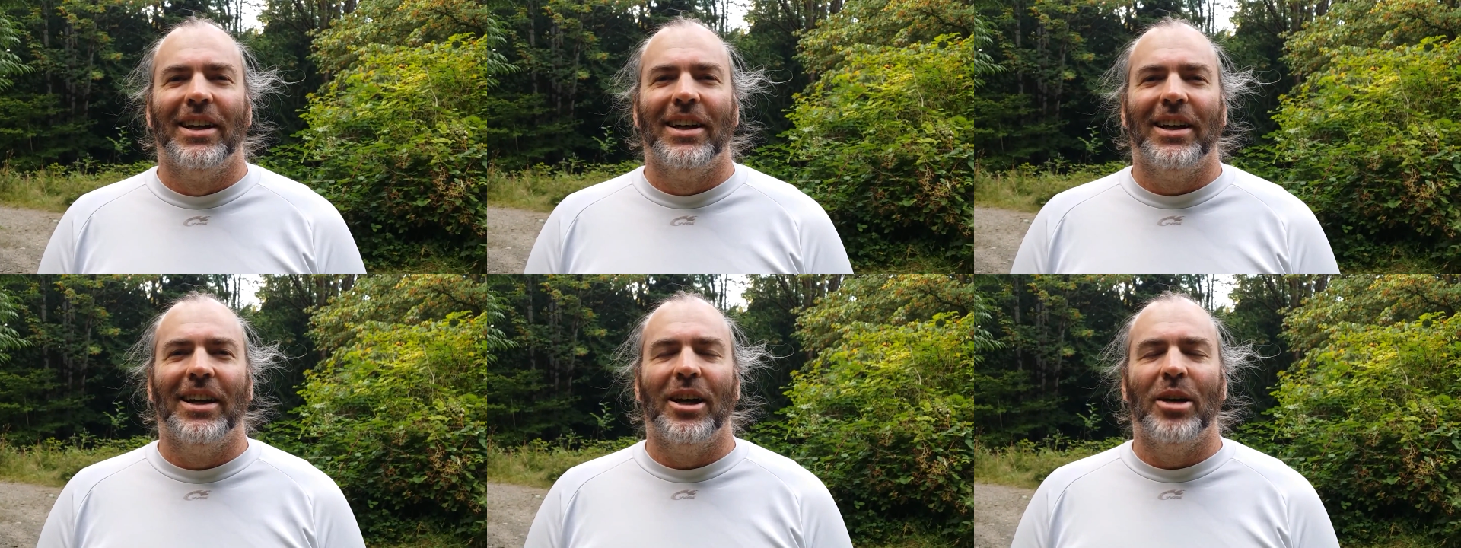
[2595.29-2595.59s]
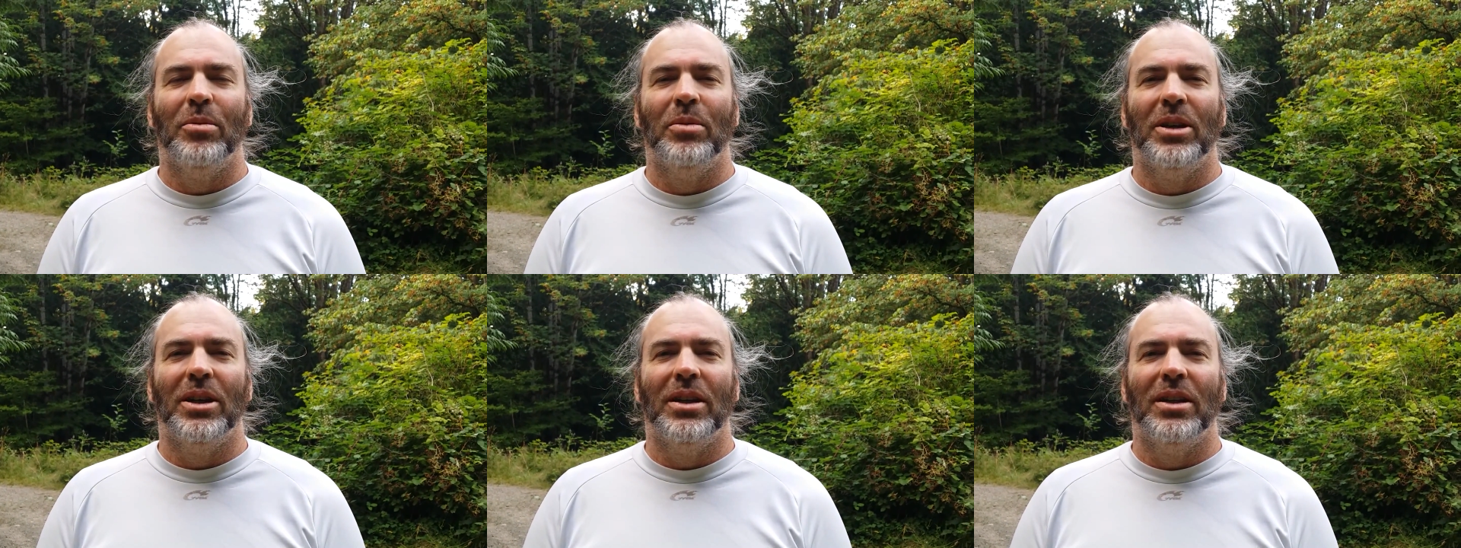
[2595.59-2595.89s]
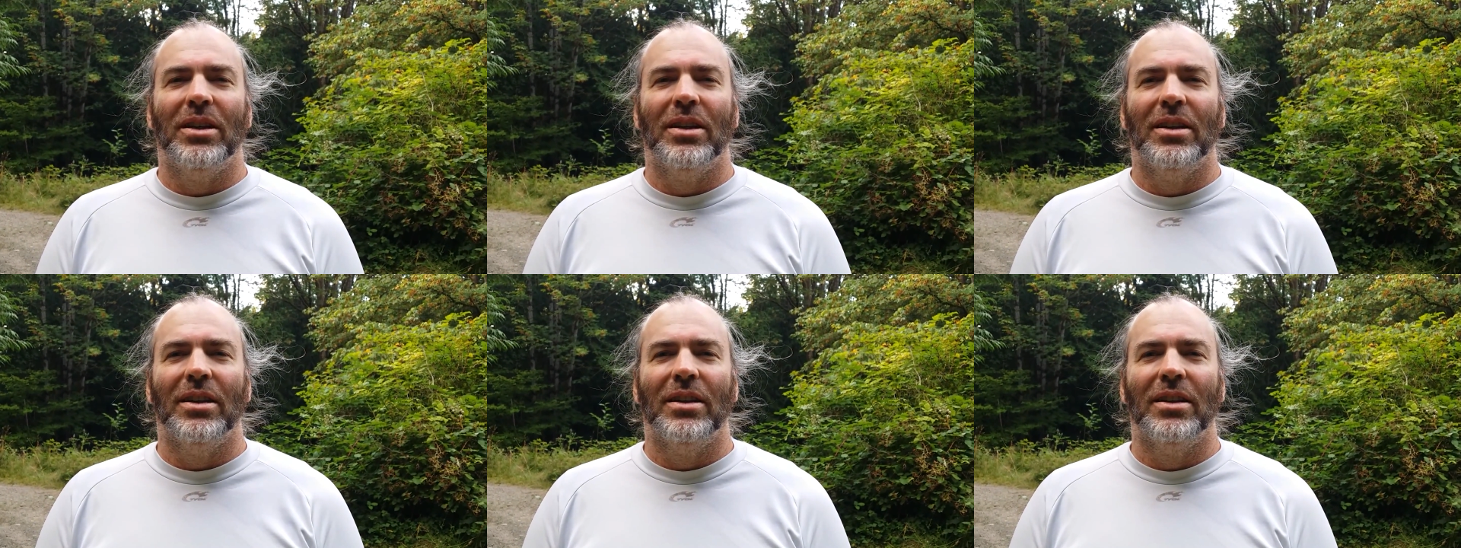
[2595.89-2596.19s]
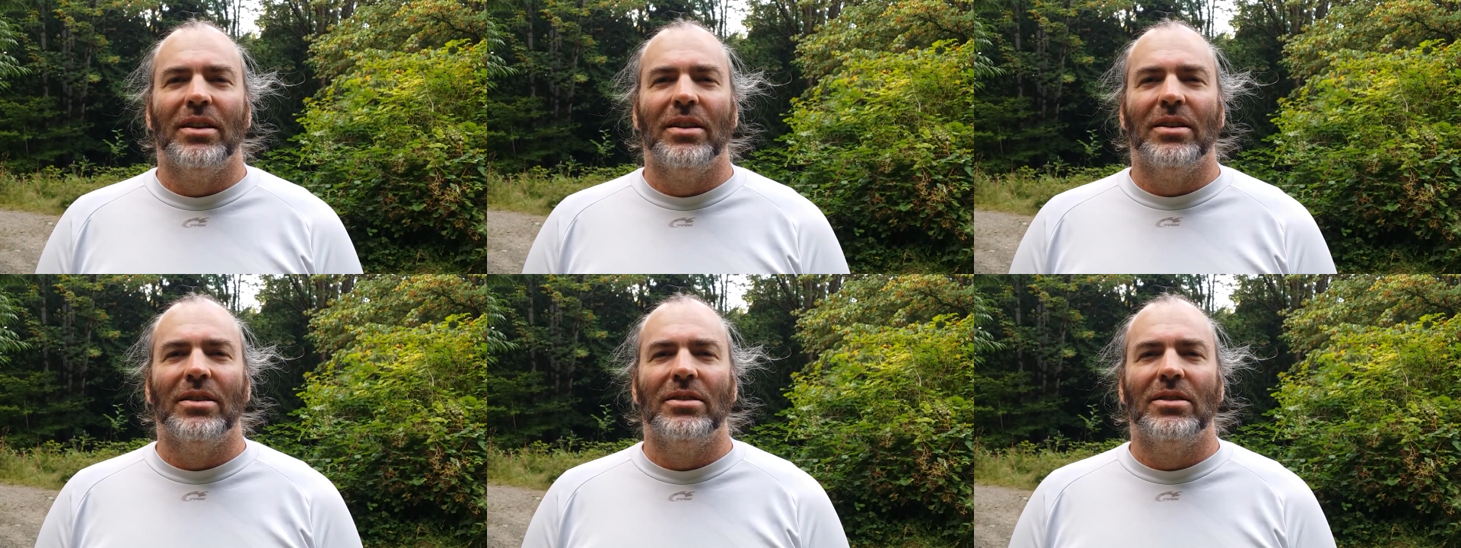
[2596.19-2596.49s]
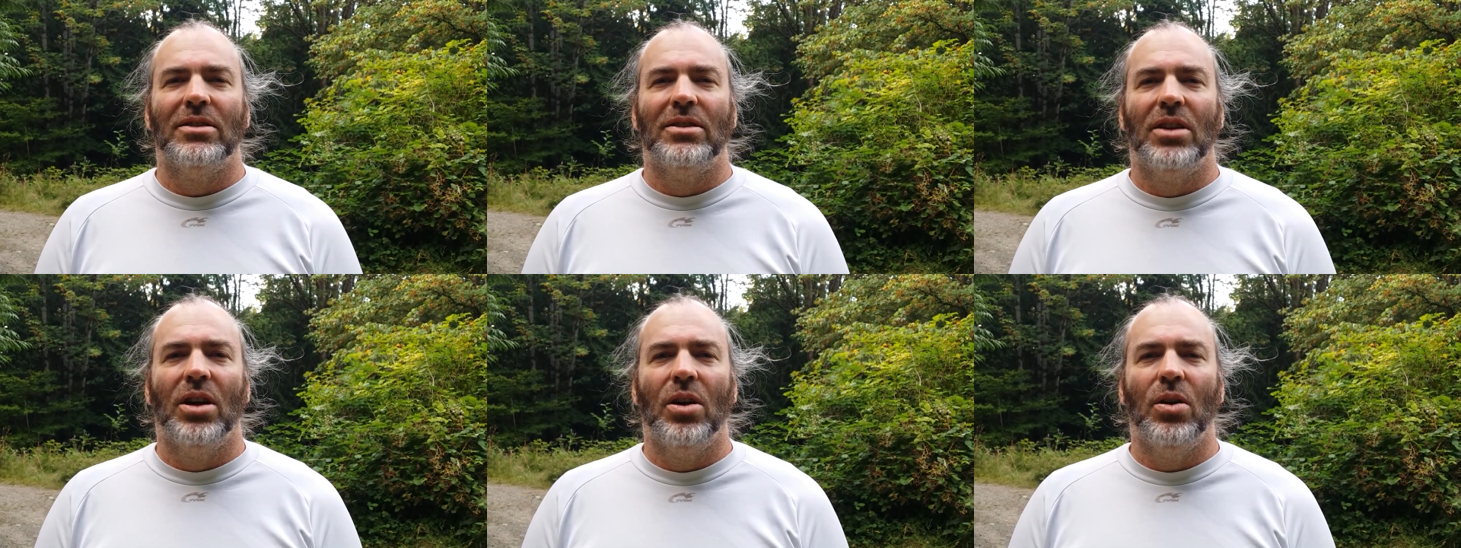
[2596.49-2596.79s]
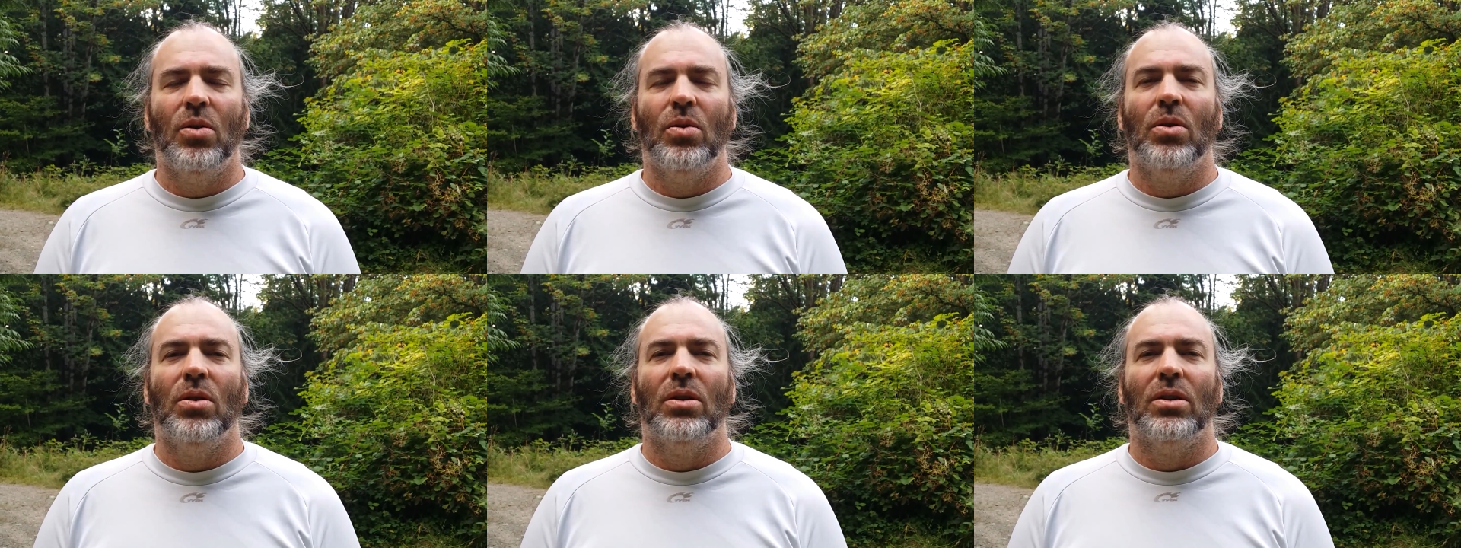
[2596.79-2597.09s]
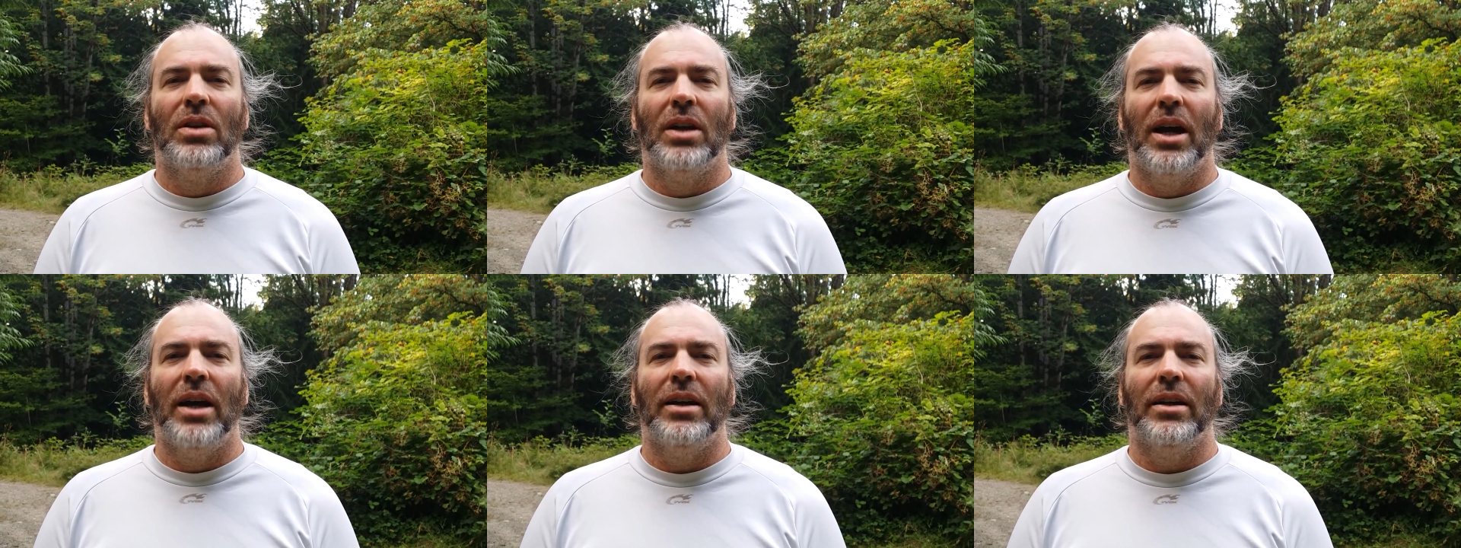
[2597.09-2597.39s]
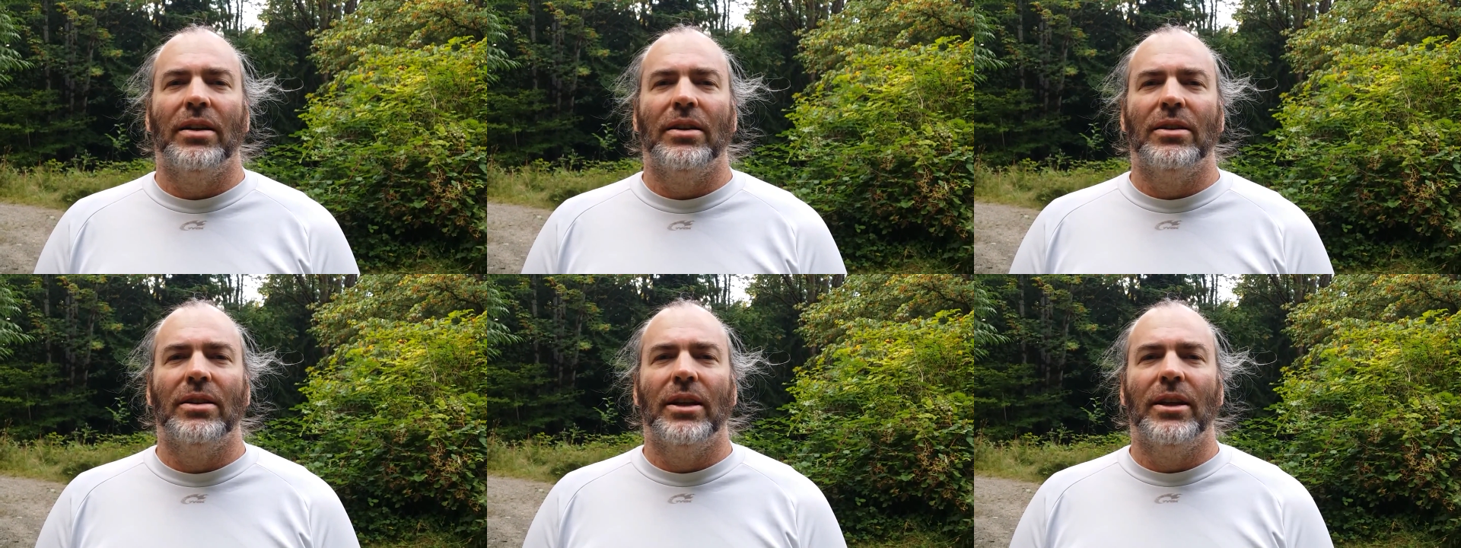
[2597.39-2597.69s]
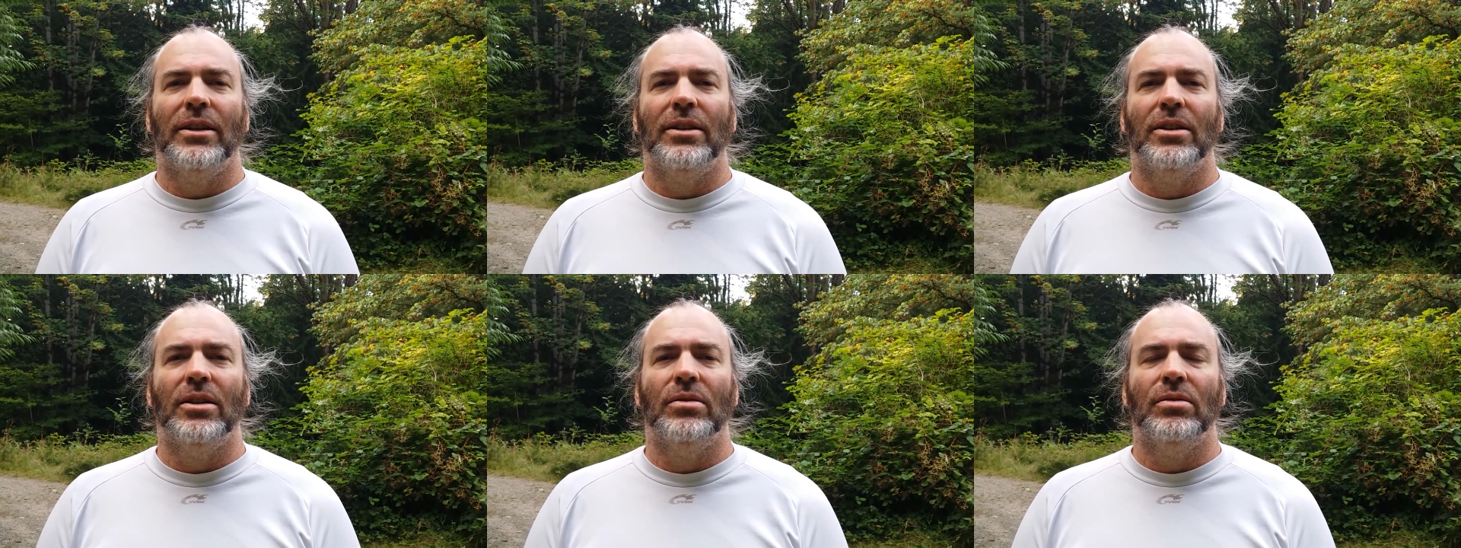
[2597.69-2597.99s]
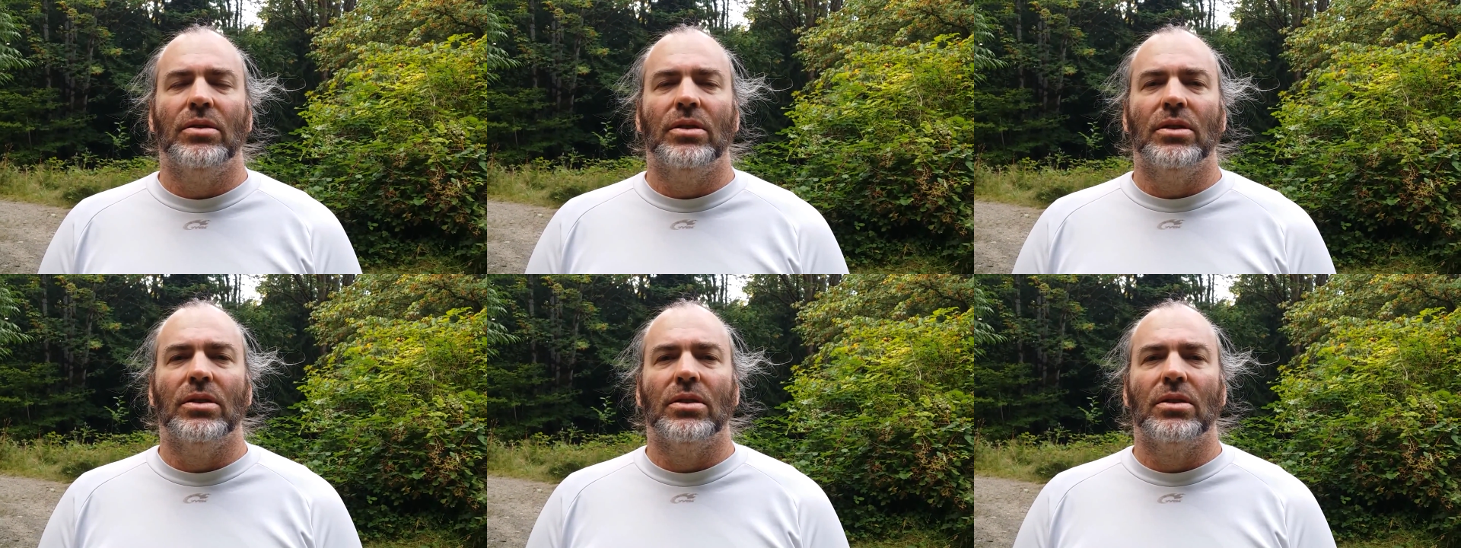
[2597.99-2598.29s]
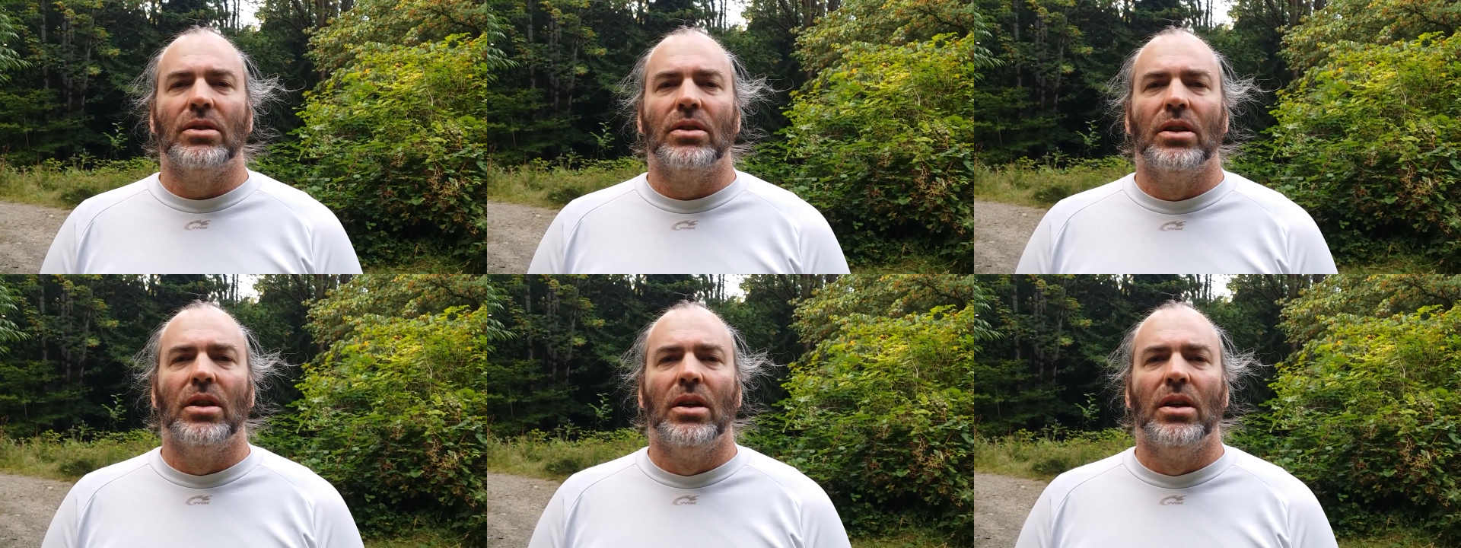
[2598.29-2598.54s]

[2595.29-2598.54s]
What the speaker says: I mean, total night and day difference.